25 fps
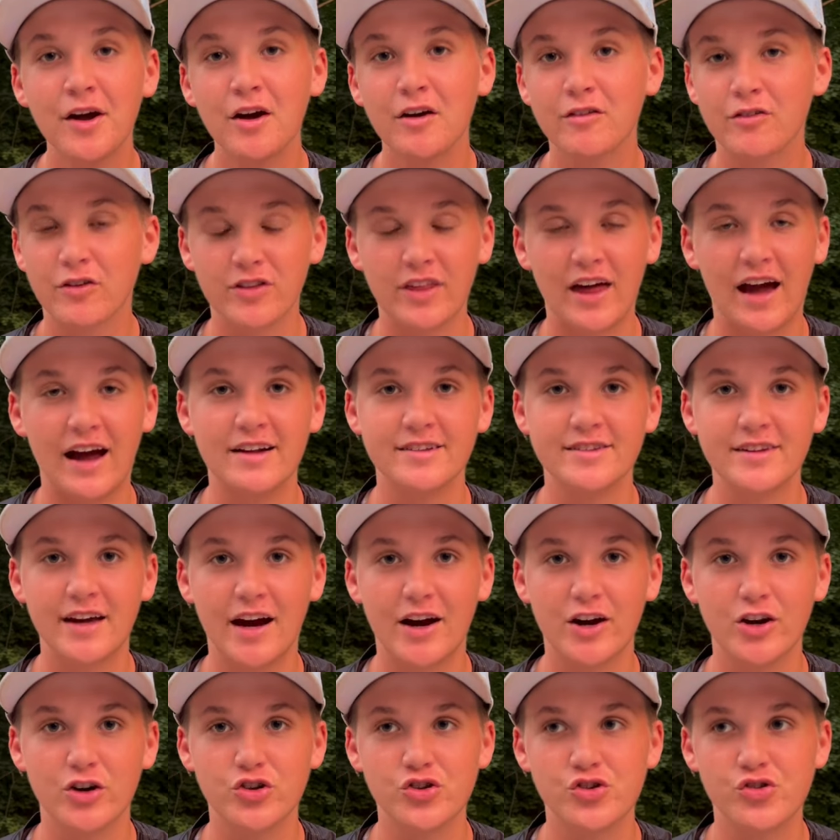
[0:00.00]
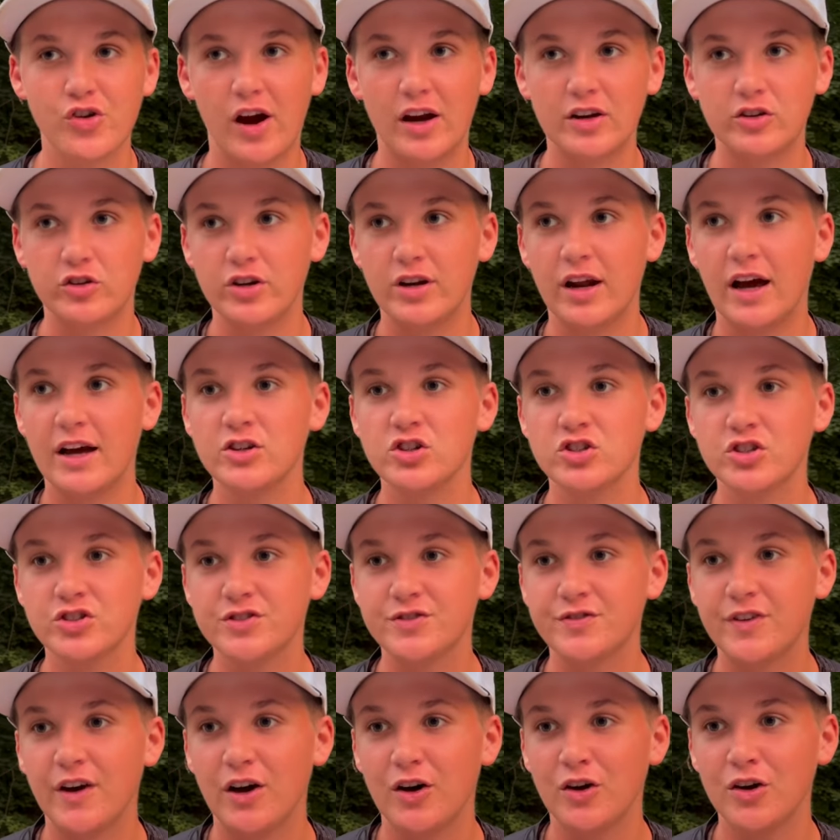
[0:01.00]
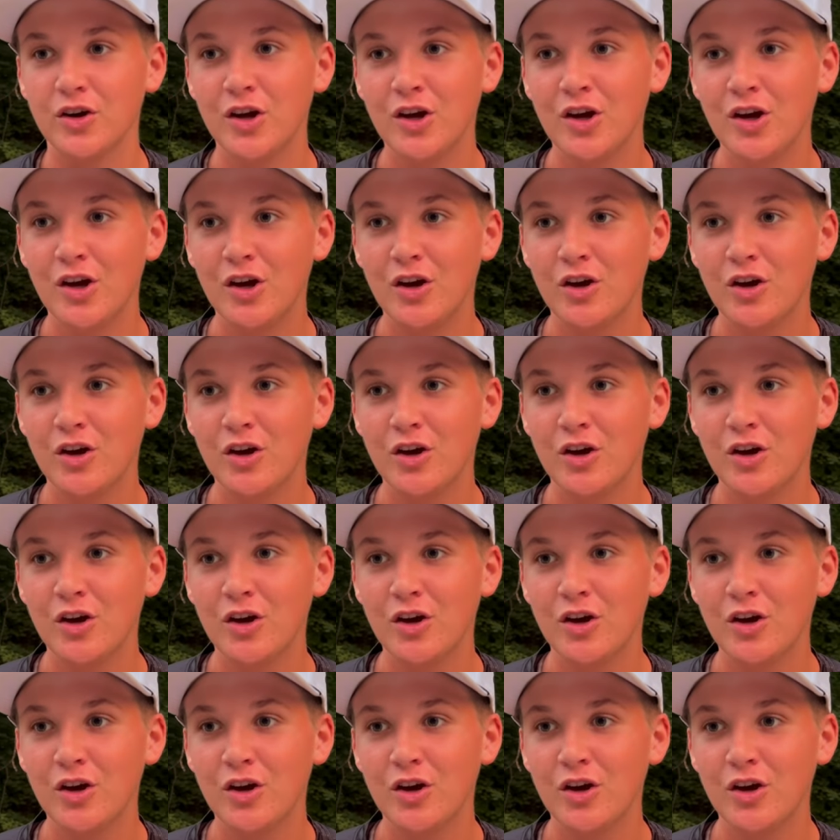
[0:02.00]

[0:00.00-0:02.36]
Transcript: for that entire stretch and i just felt